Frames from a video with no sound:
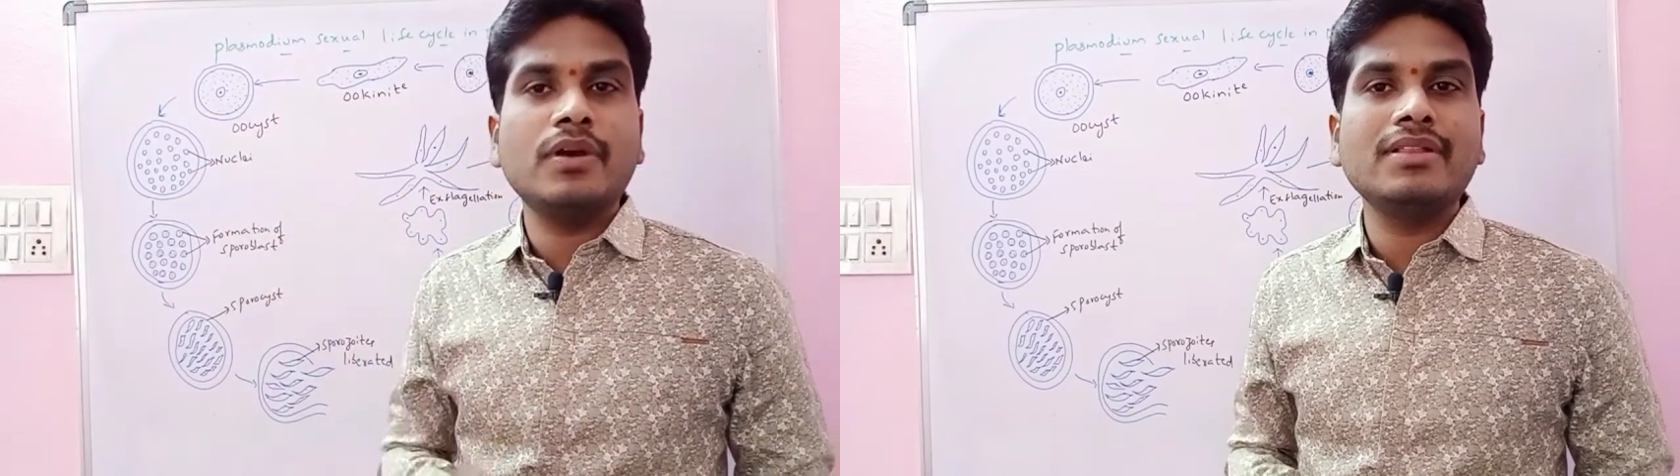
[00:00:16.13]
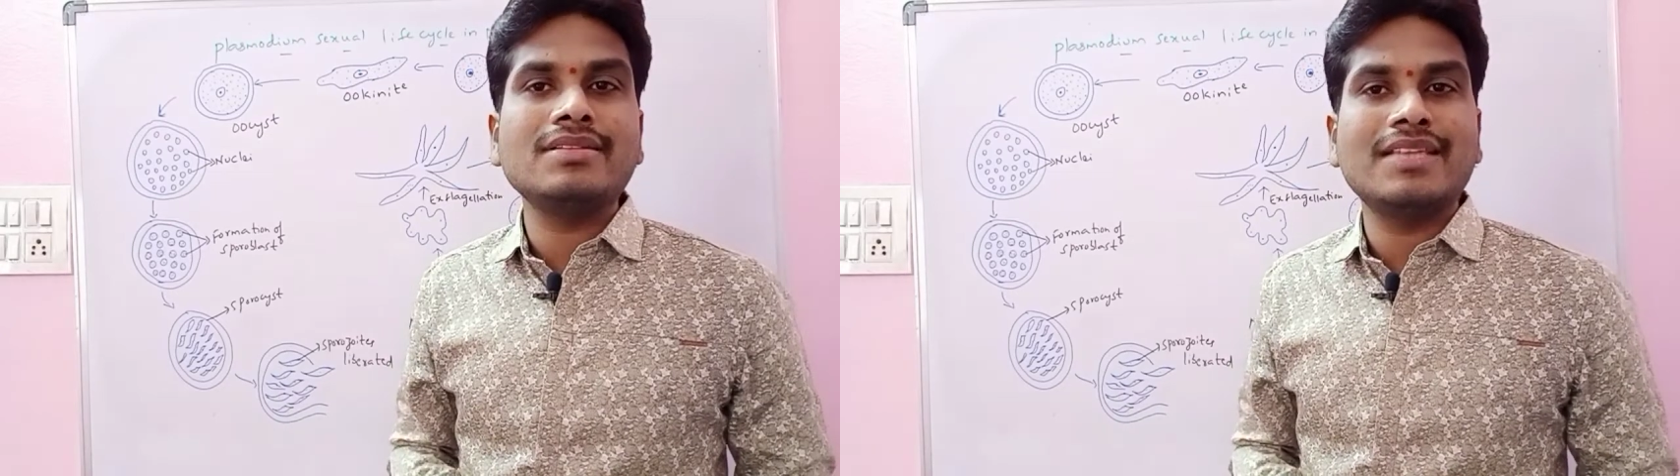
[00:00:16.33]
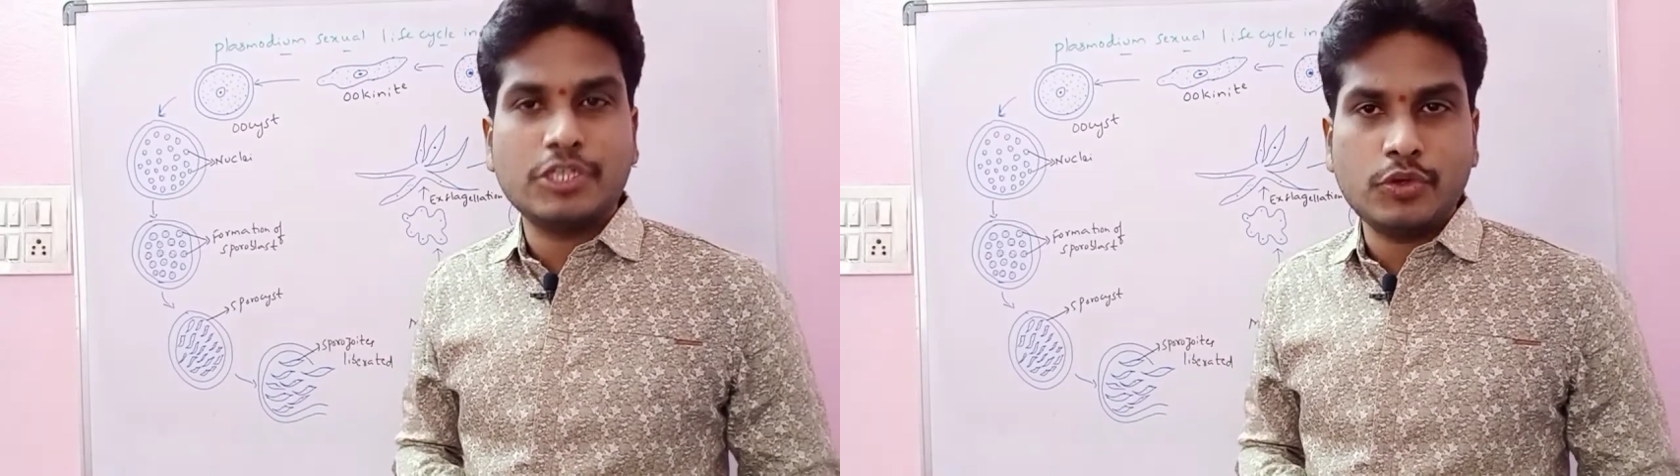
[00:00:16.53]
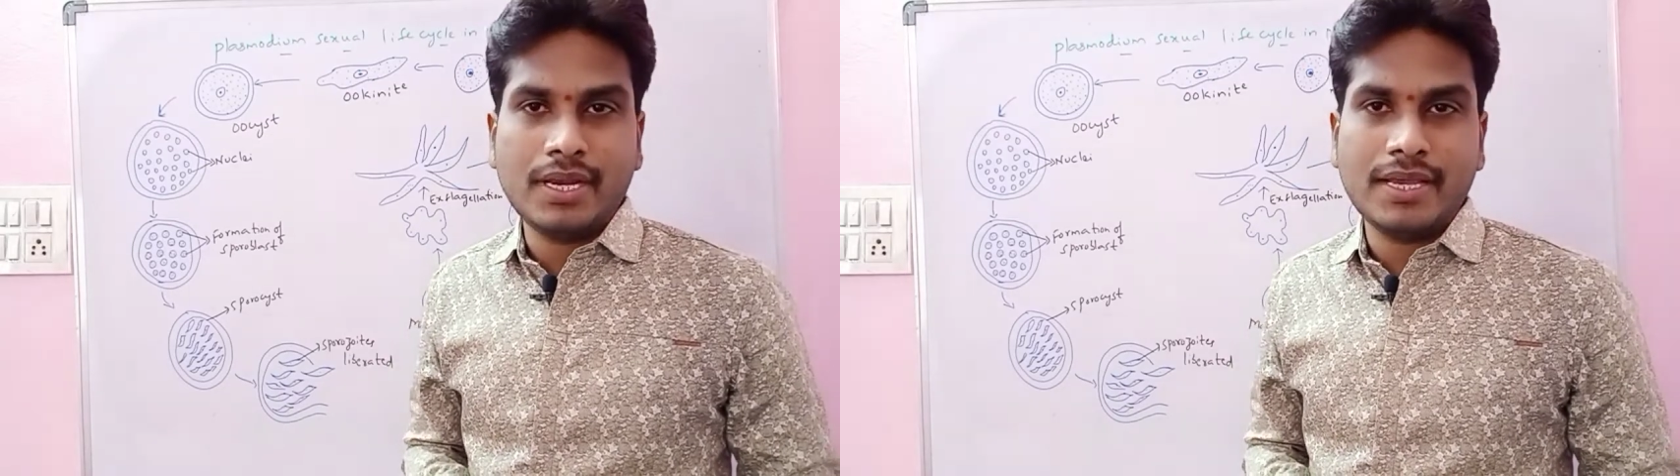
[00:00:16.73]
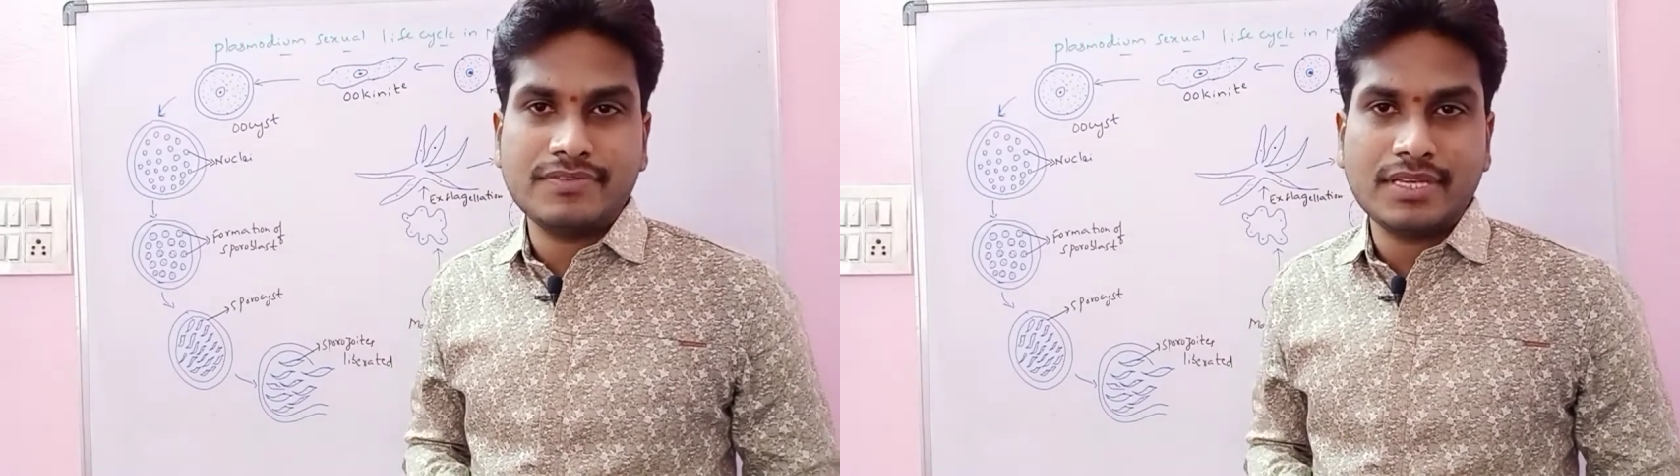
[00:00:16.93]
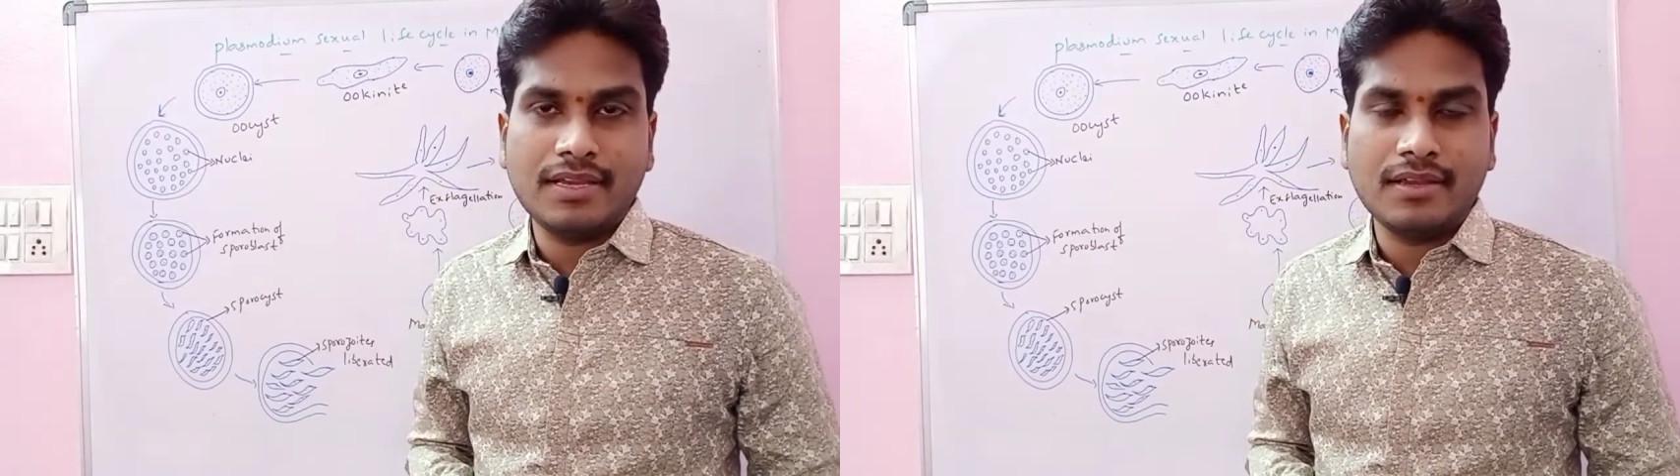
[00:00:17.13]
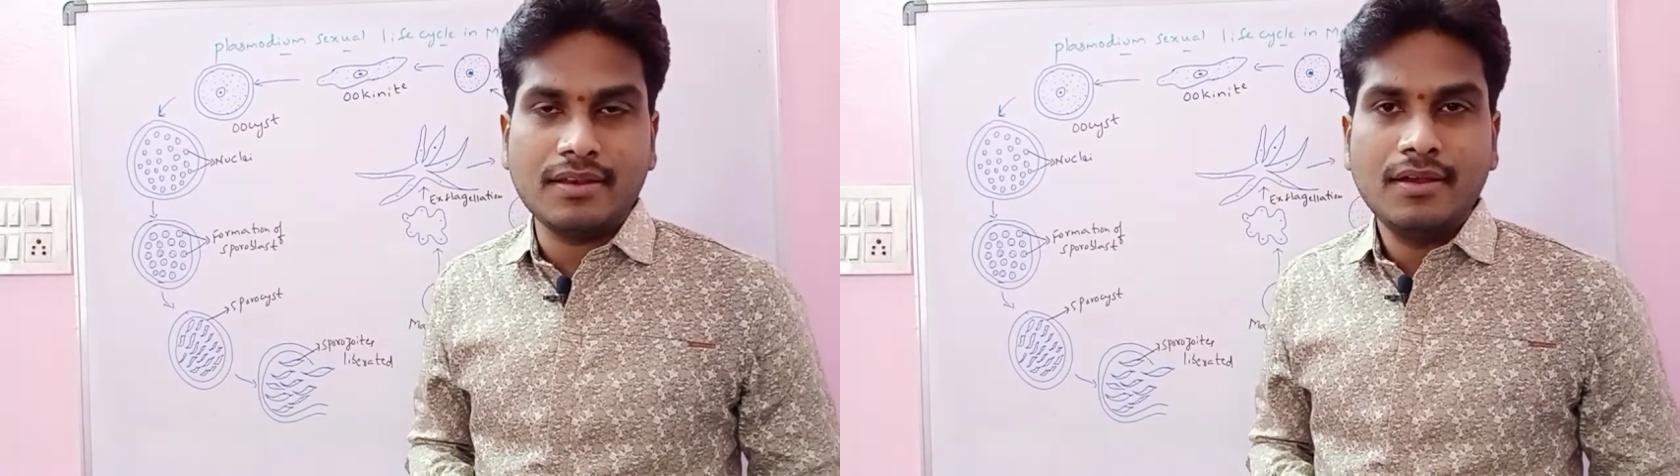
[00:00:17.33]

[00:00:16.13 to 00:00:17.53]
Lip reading: the sexual life cycle.